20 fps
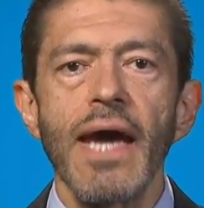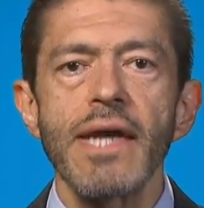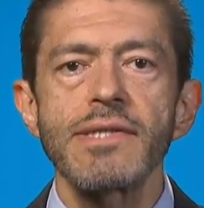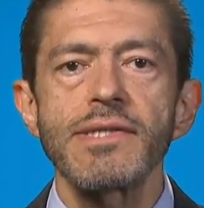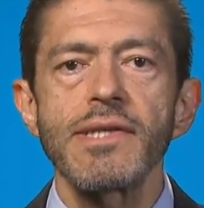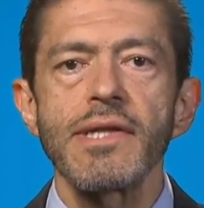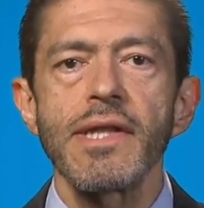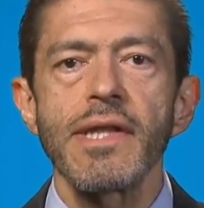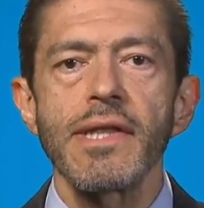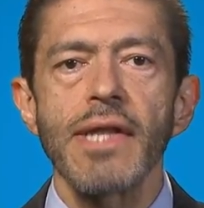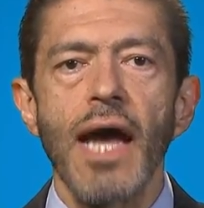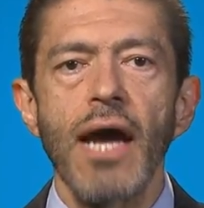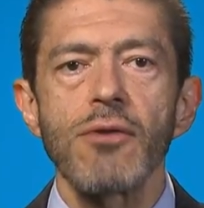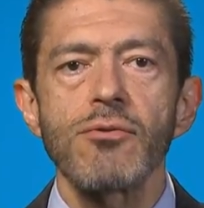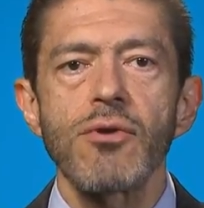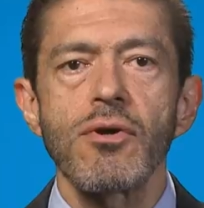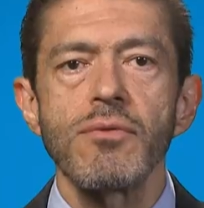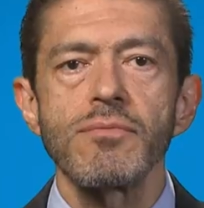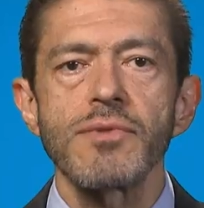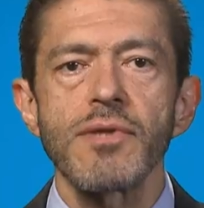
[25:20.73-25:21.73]
excellent
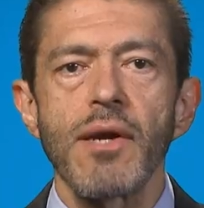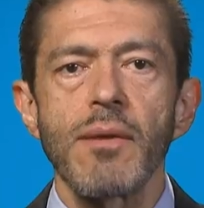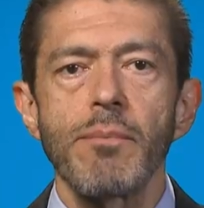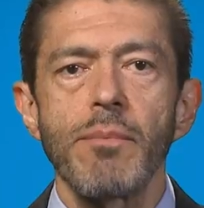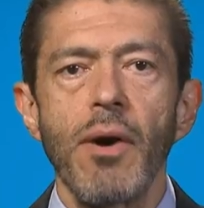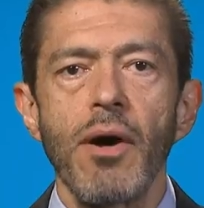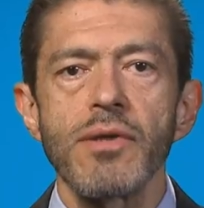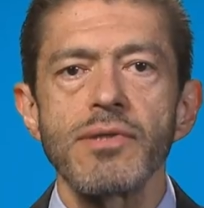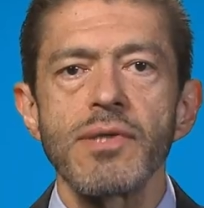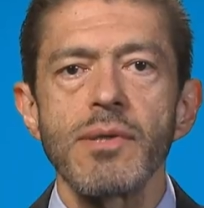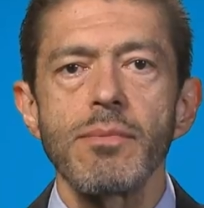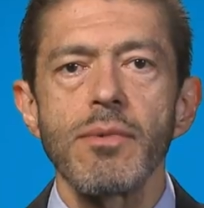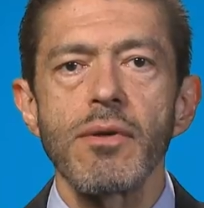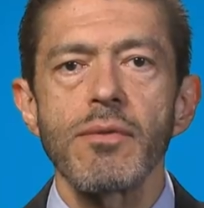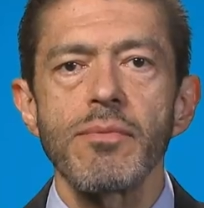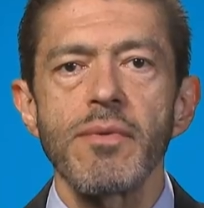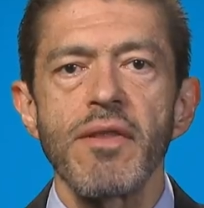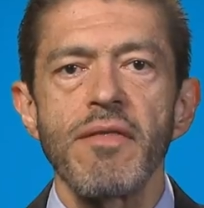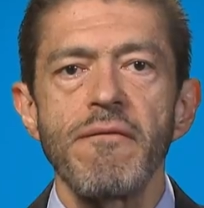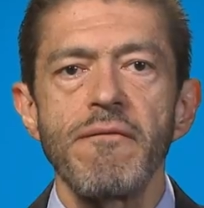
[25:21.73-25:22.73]
outcomes are possible
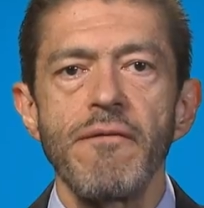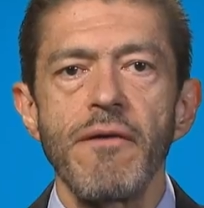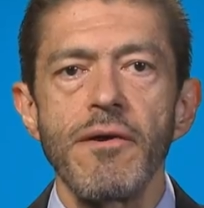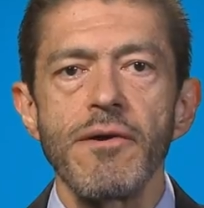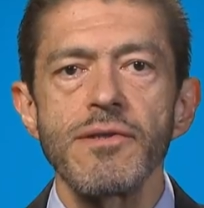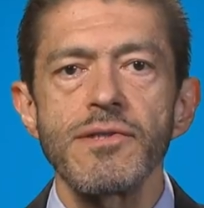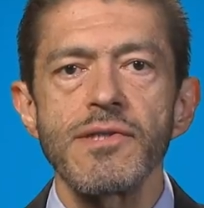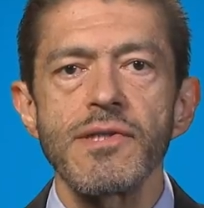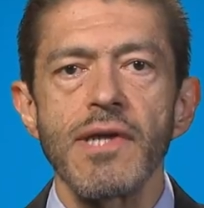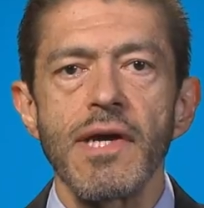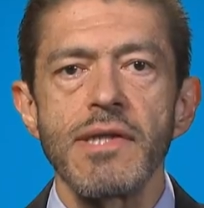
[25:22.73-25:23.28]
with first